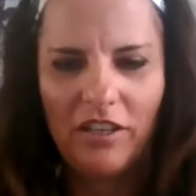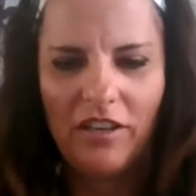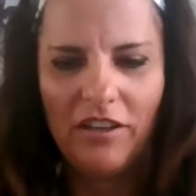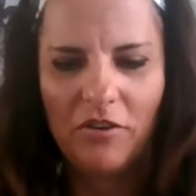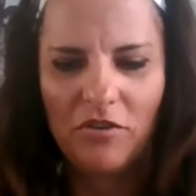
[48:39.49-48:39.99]

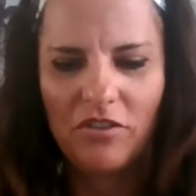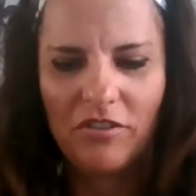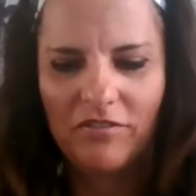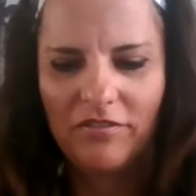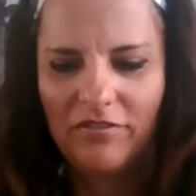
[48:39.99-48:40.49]
and
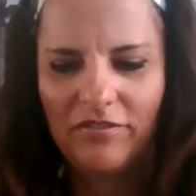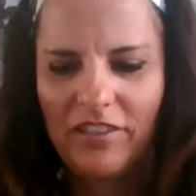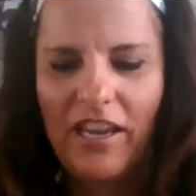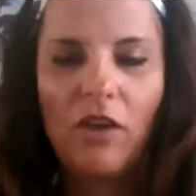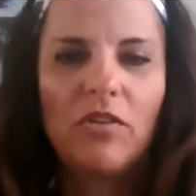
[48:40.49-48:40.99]
there's
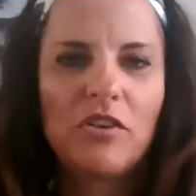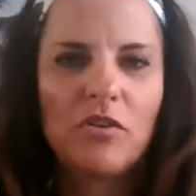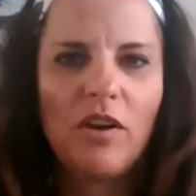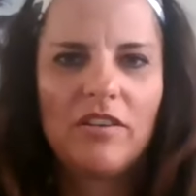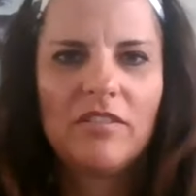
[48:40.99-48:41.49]

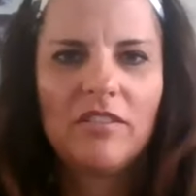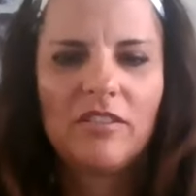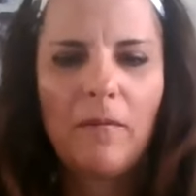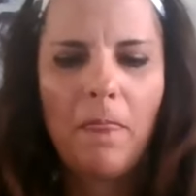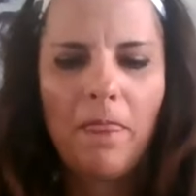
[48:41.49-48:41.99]
countless
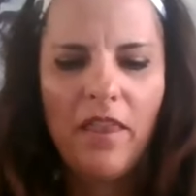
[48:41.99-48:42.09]
ones